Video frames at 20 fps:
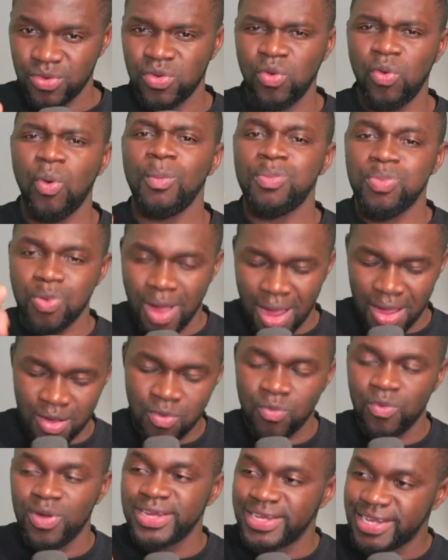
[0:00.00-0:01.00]
Obwa
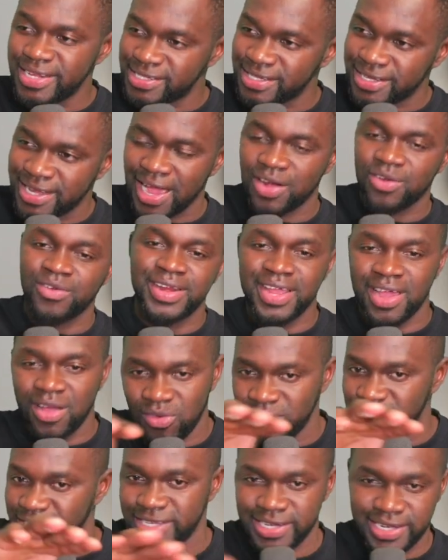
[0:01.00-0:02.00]
what this gano de
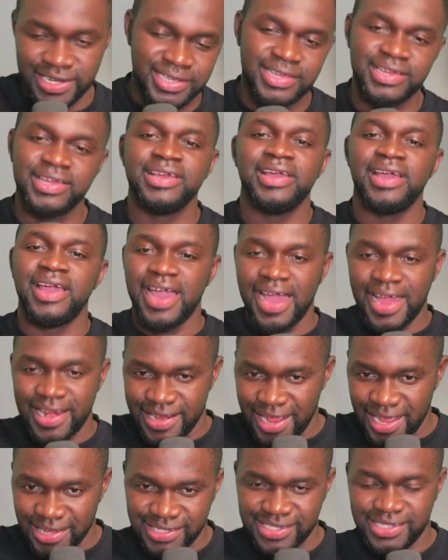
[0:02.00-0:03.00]
akwachele.
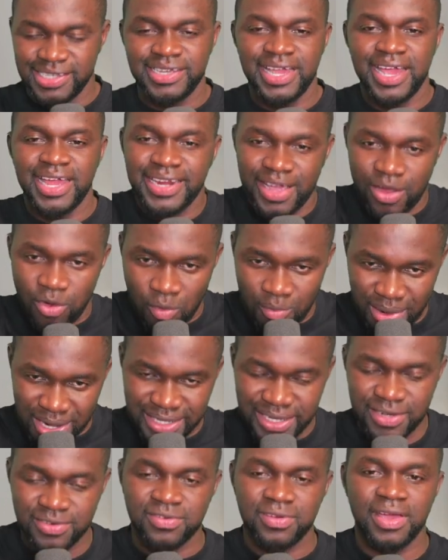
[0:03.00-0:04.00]
Adiachi and a
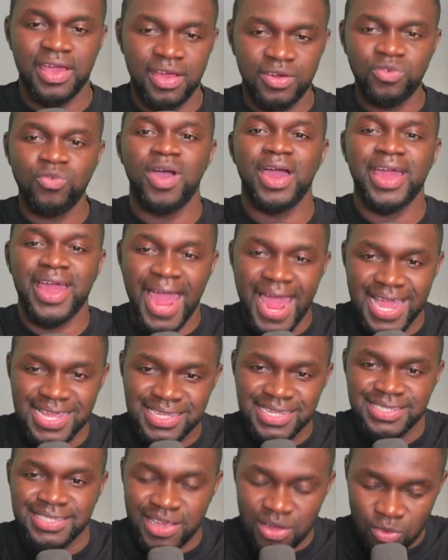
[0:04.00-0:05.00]
comadeno and wakai
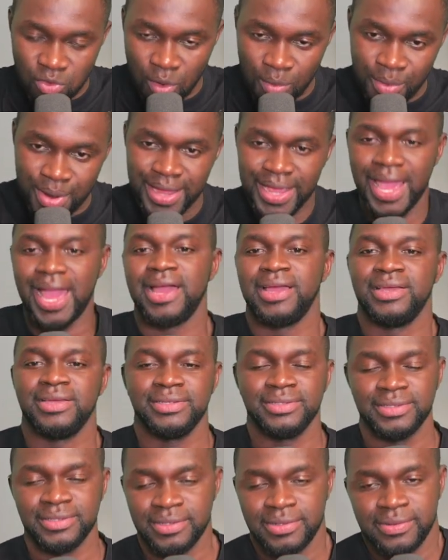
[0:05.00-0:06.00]
says e komaya.
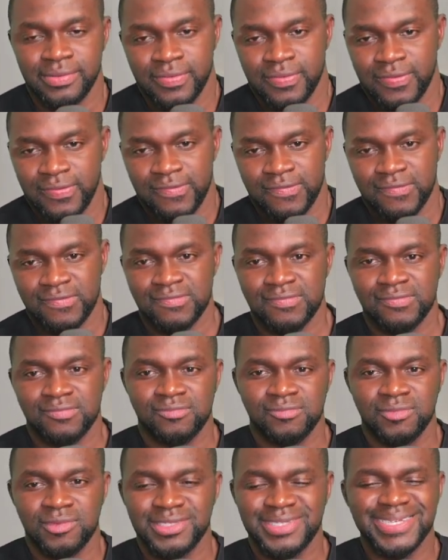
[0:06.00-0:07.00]

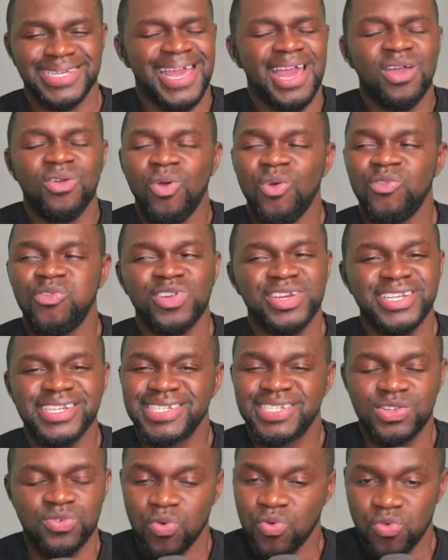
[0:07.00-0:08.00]
Sikanko funi
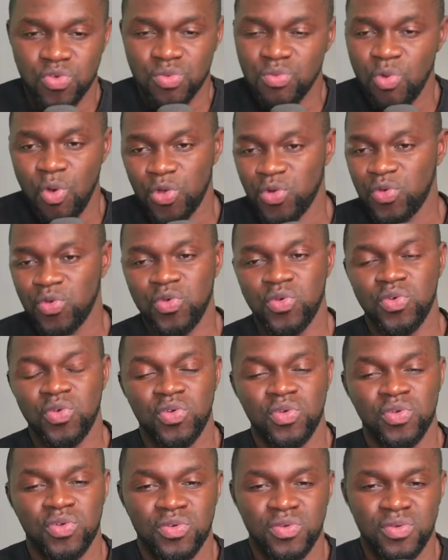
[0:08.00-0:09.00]
diu krumon.
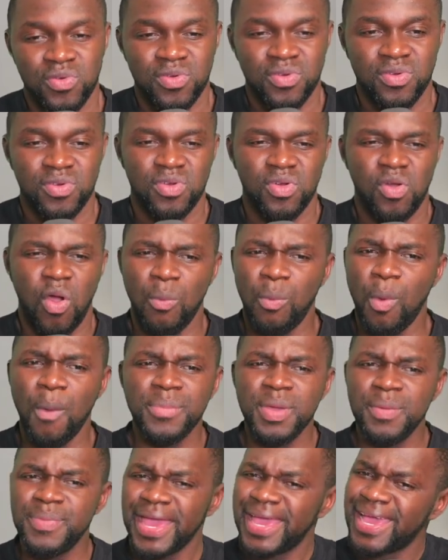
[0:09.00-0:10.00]

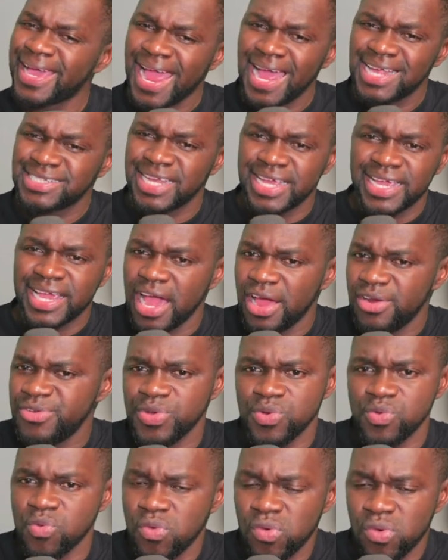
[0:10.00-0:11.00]
Omombi be a cash and carry
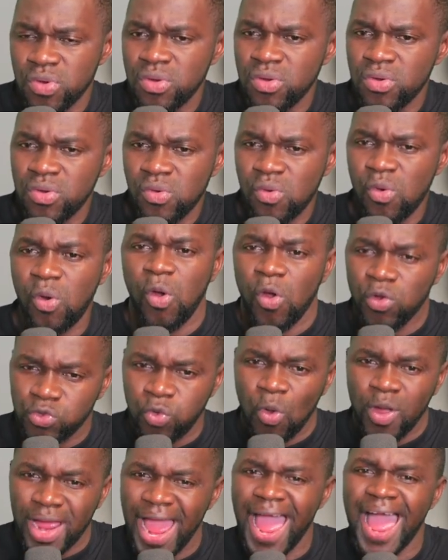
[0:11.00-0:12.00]
you. Or
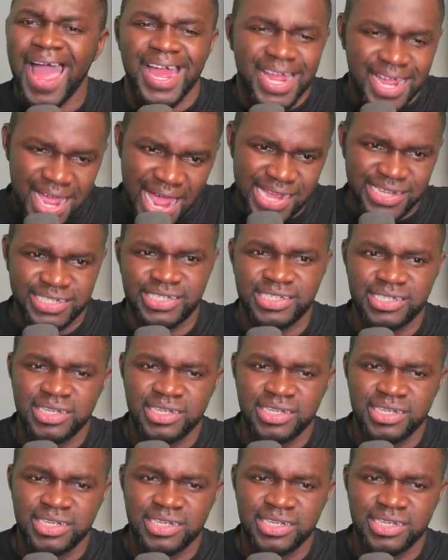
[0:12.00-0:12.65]
toka cash.